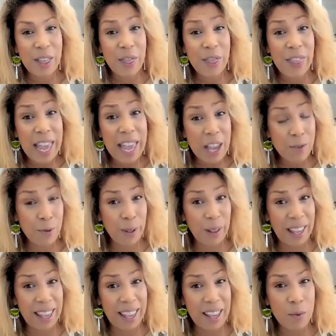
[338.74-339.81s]

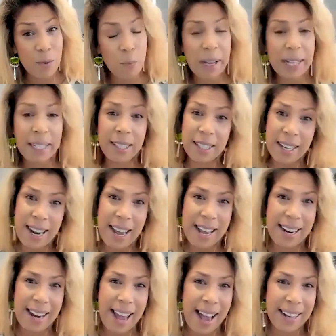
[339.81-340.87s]
thankfully, my son
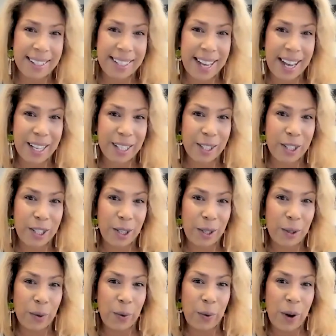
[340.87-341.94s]
had access
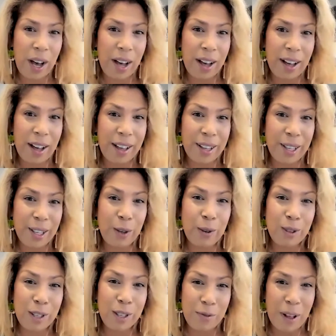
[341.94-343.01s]
to a
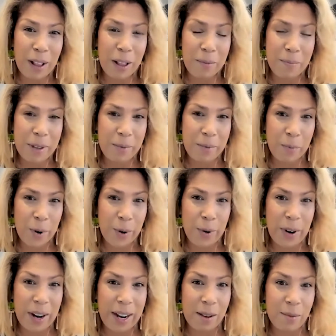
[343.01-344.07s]
youth development
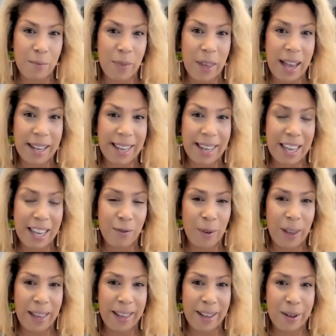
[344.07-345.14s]
program that gave
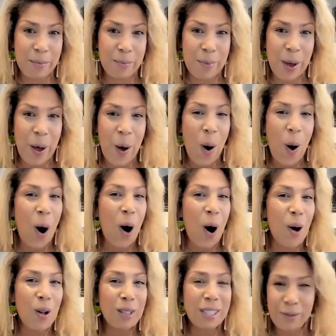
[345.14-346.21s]
him
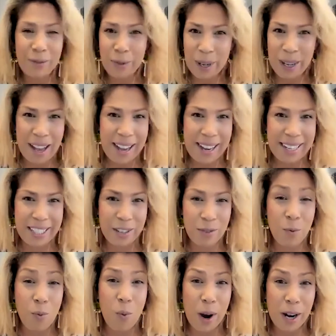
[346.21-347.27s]
all different kinds of
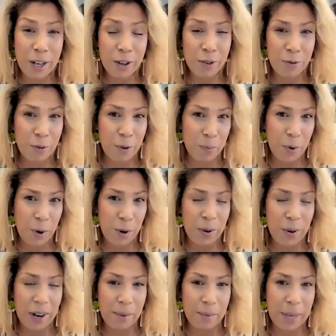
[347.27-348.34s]
wonderful
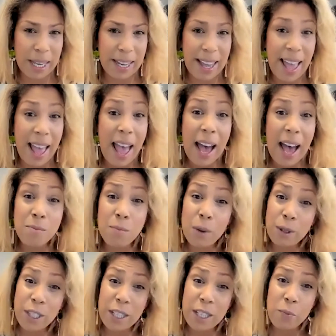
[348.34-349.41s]
programming. And
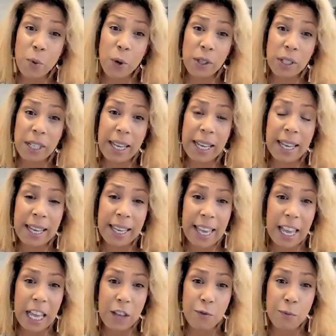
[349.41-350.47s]
most importantly, it
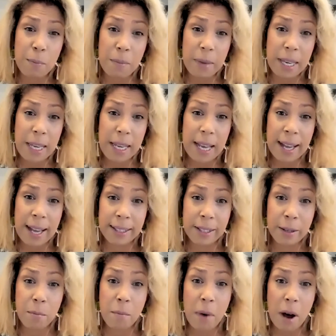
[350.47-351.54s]
gave me as
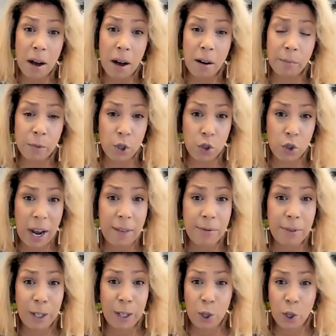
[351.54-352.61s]
a mom
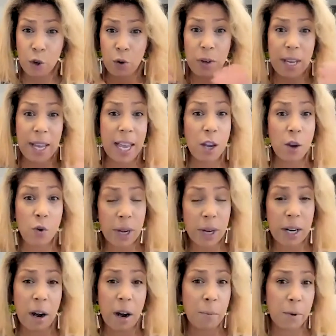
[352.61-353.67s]
striving to create
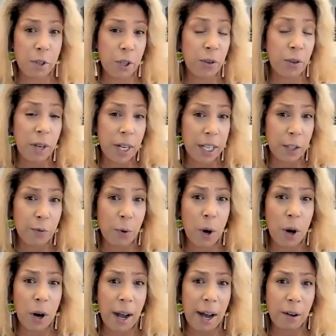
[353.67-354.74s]
great opportunities for
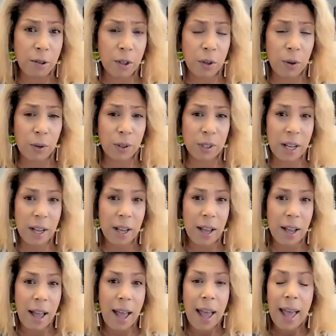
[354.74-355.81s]
our household.
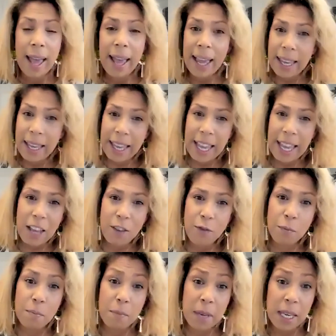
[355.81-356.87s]
It gave
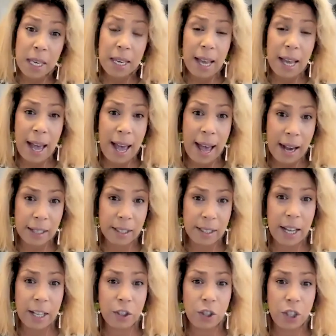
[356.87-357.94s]
me
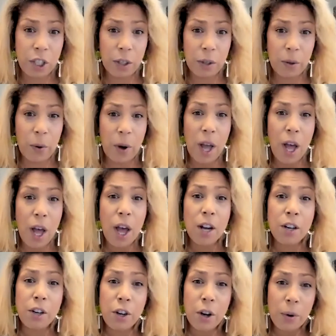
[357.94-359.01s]
access to
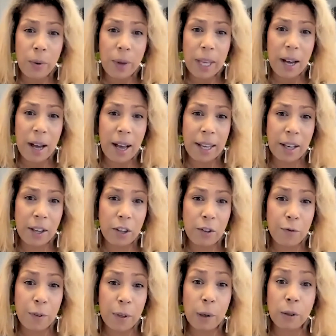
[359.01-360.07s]
knowing I could
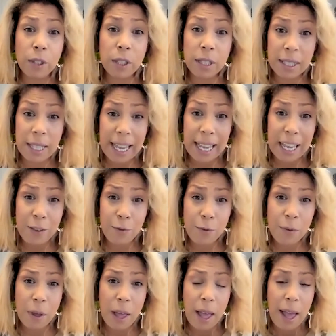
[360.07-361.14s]
feel safe
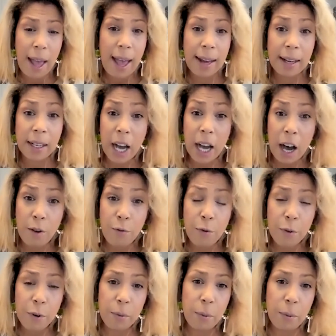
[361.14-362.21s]
and
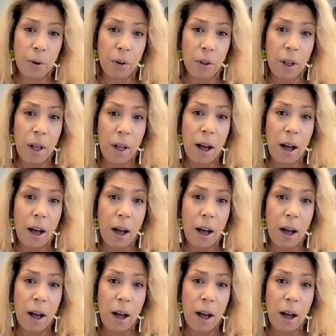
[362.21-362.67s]
comfortable